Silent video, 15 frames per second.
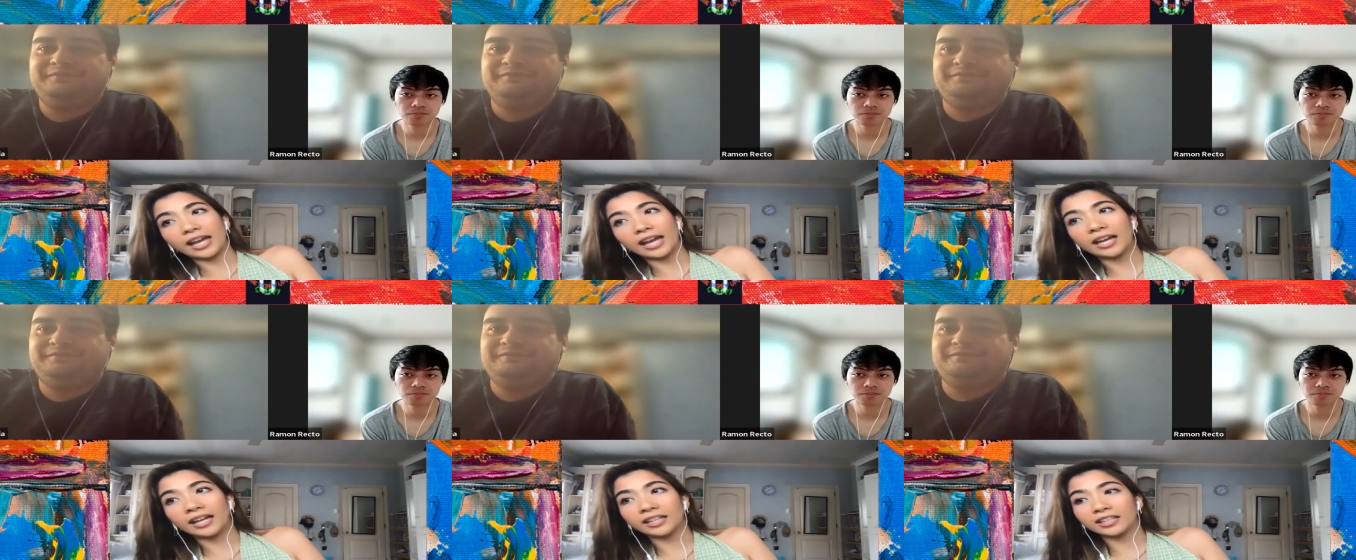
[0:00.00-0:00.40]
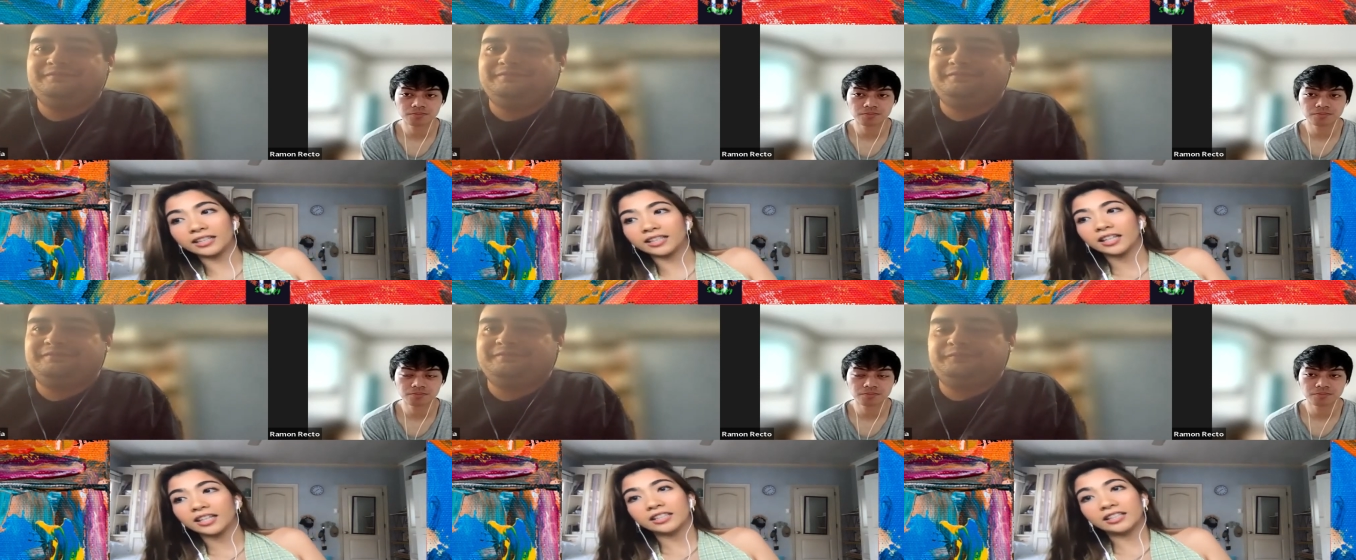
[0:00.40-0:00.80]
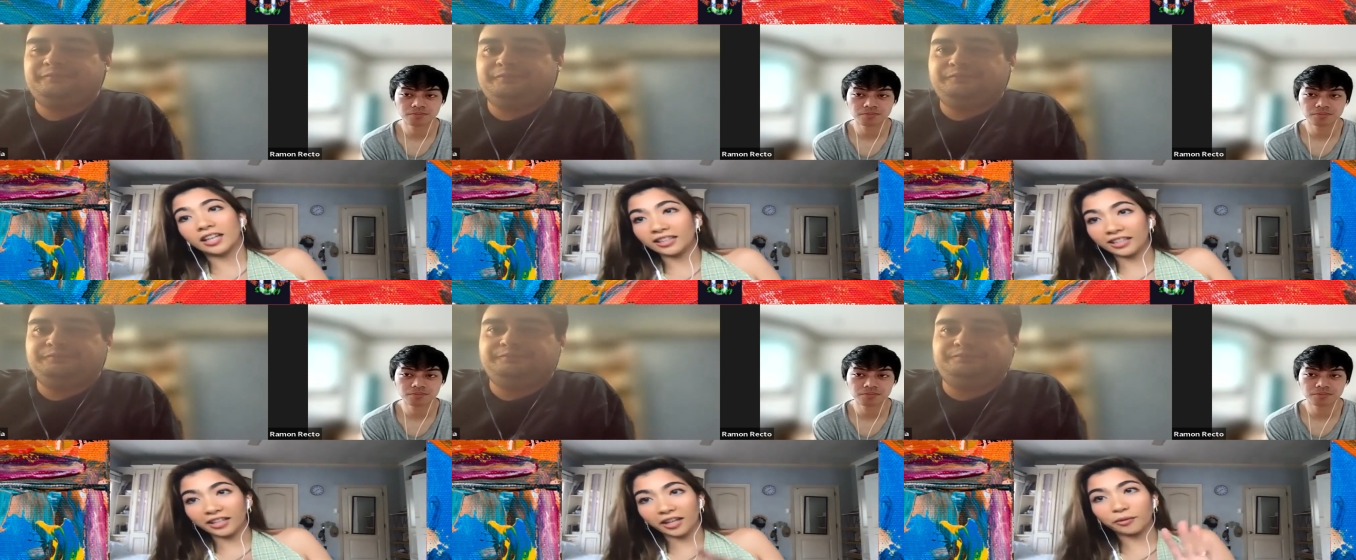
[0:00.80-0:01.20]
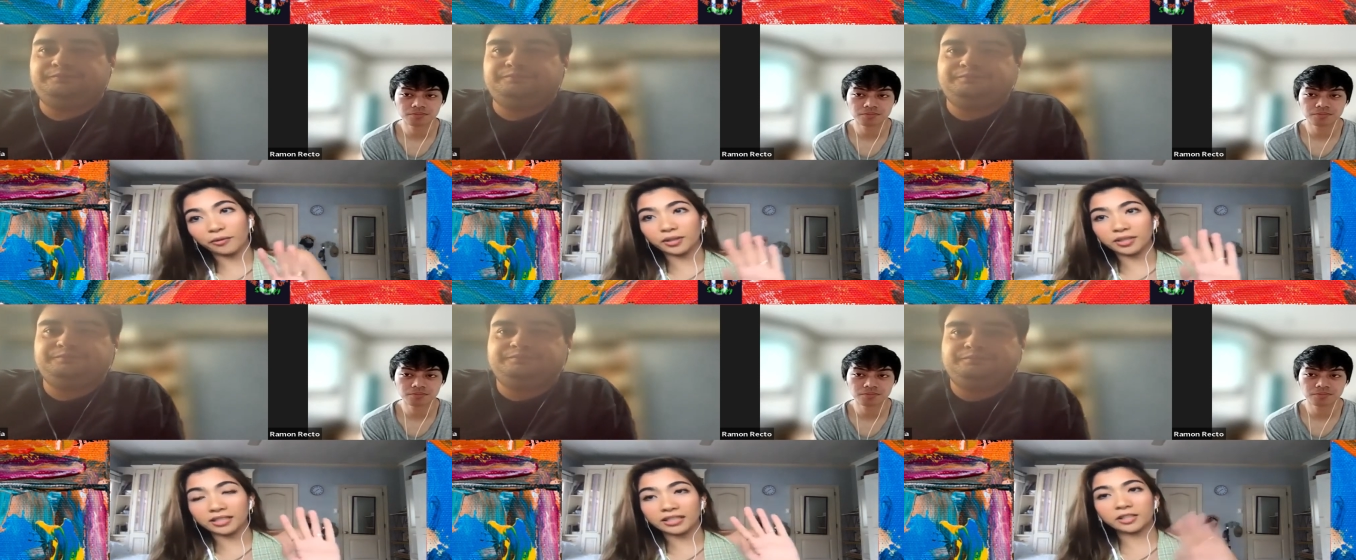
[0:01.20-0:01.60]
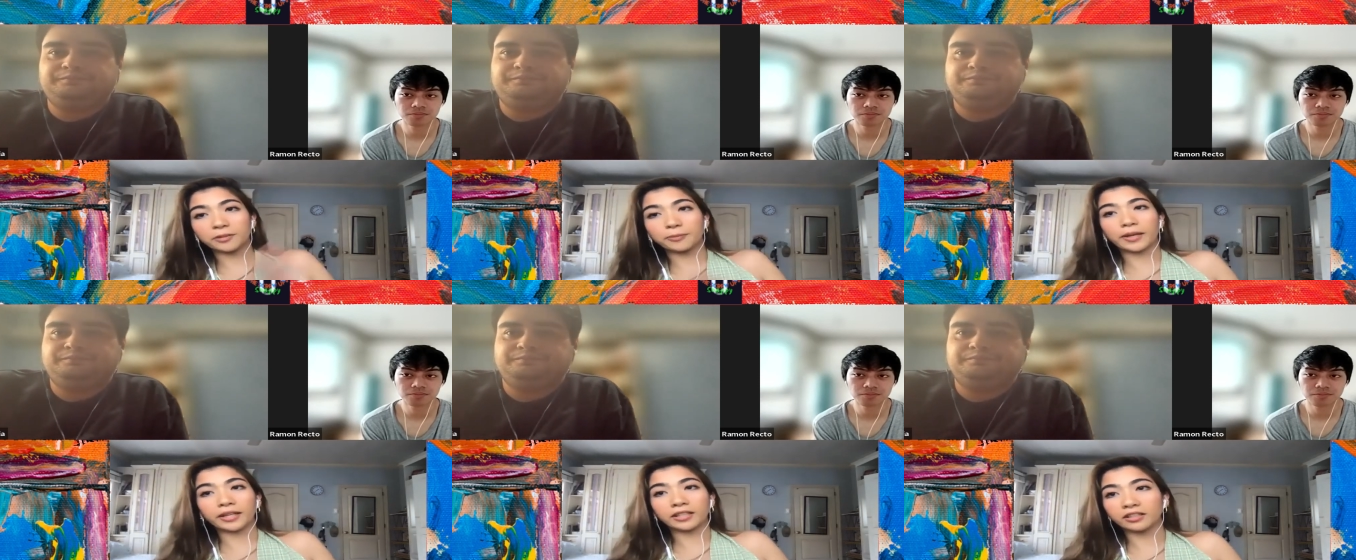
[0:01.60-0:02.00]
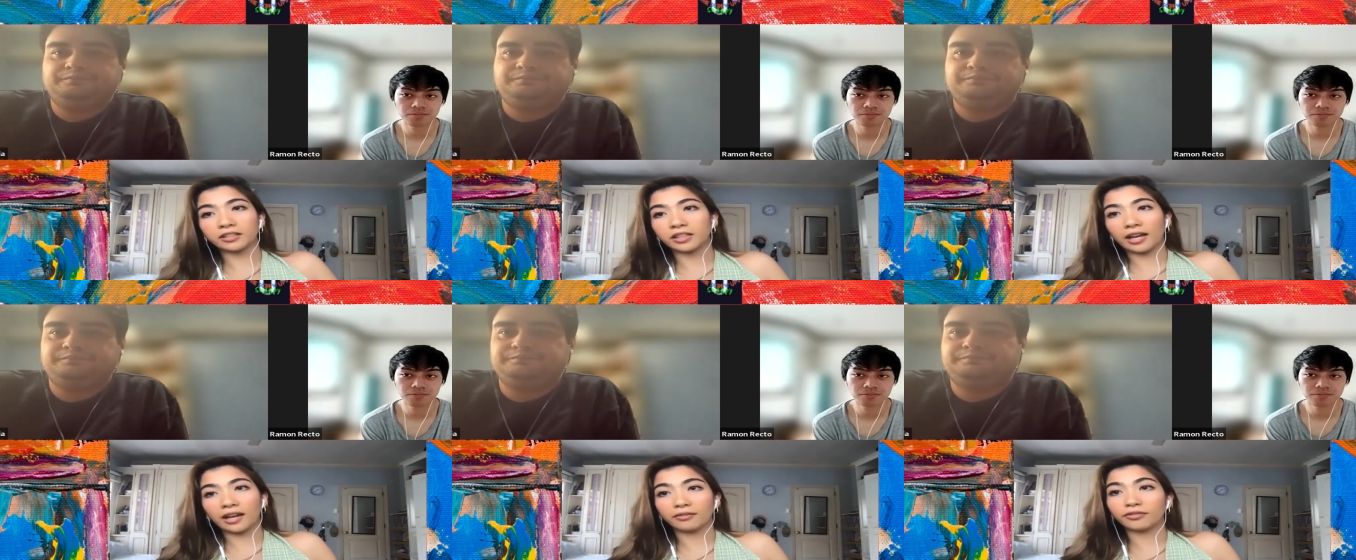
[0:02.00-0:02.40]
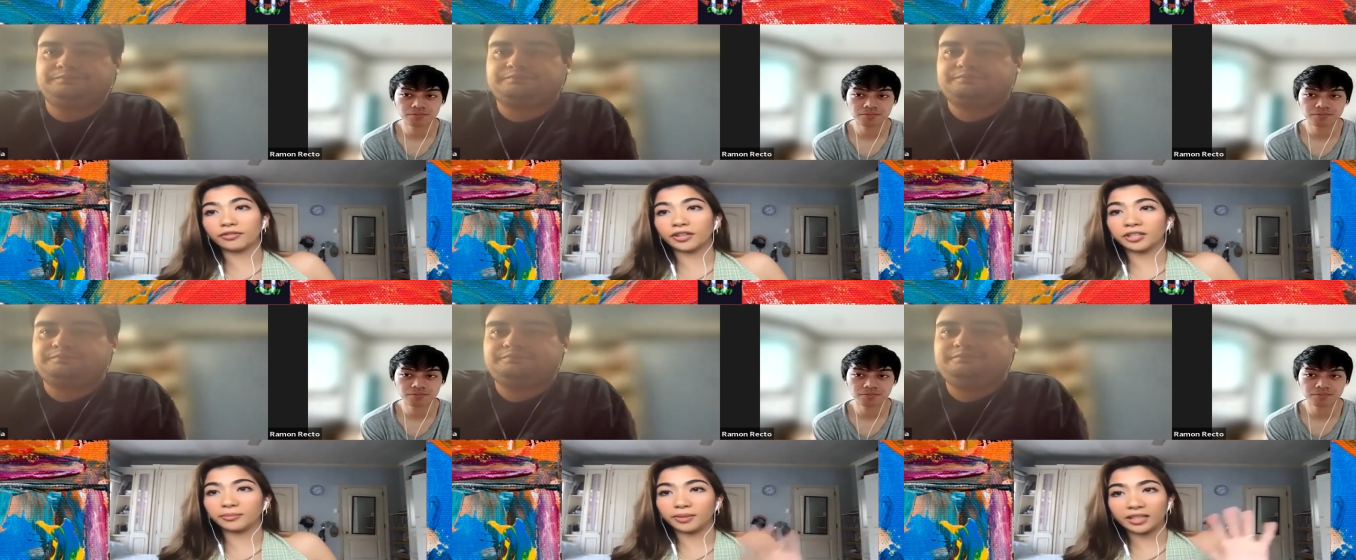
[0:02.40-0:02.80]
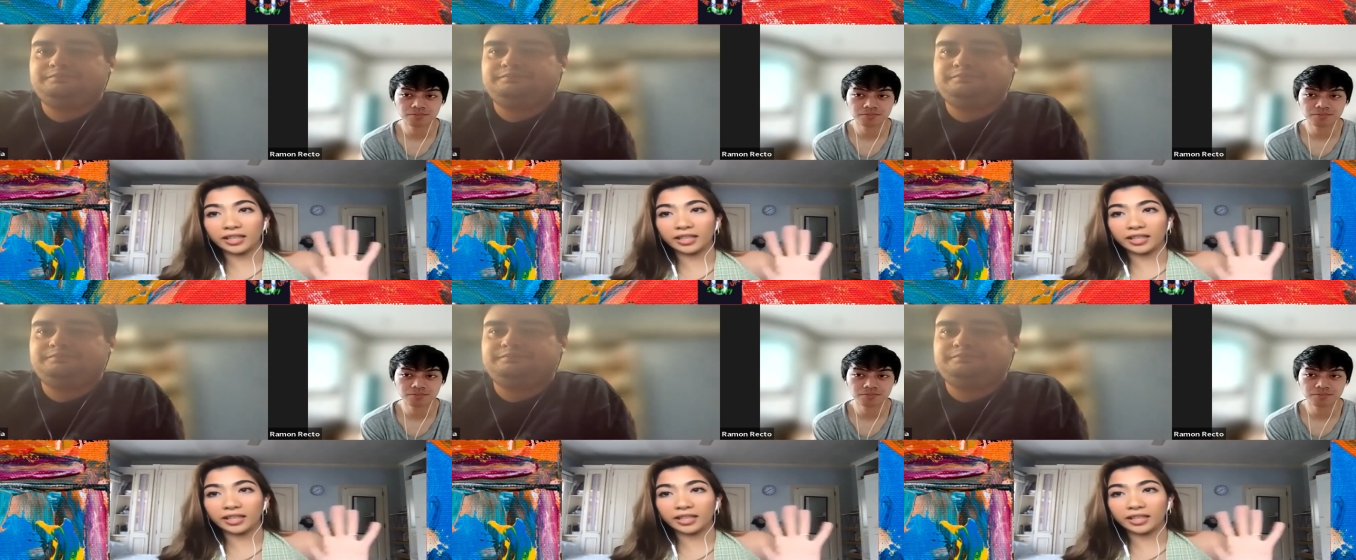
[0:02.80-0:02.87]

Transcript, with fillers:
Speaker 1: had not that i wasn't expecting to have fun but